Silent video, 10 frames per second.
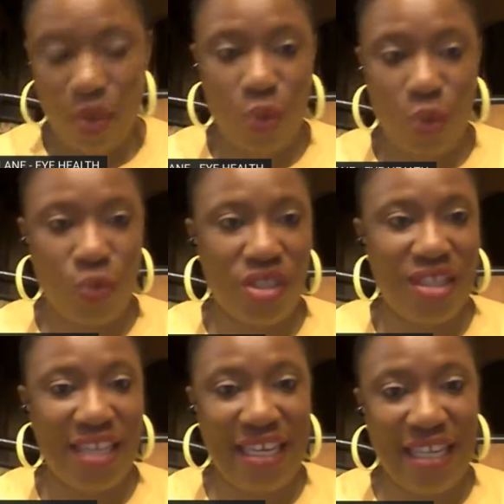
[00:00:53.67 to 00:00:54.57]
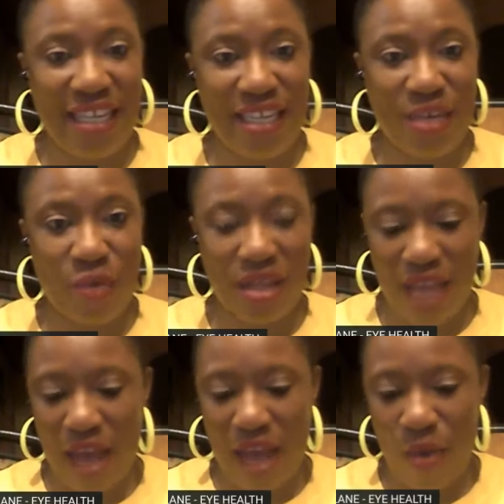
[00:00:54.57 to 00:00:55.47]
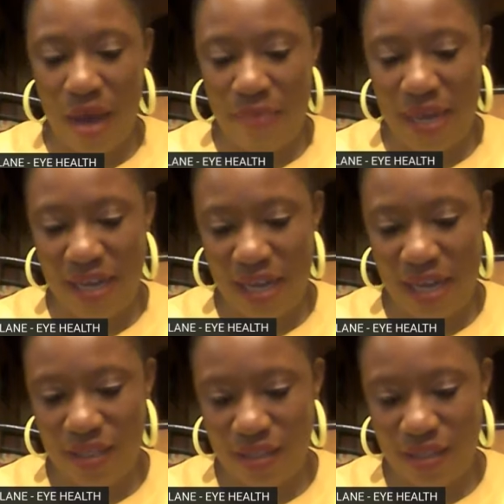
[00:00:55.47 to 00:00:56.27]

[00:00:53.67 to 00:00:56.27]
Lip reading: we share the link with our partners.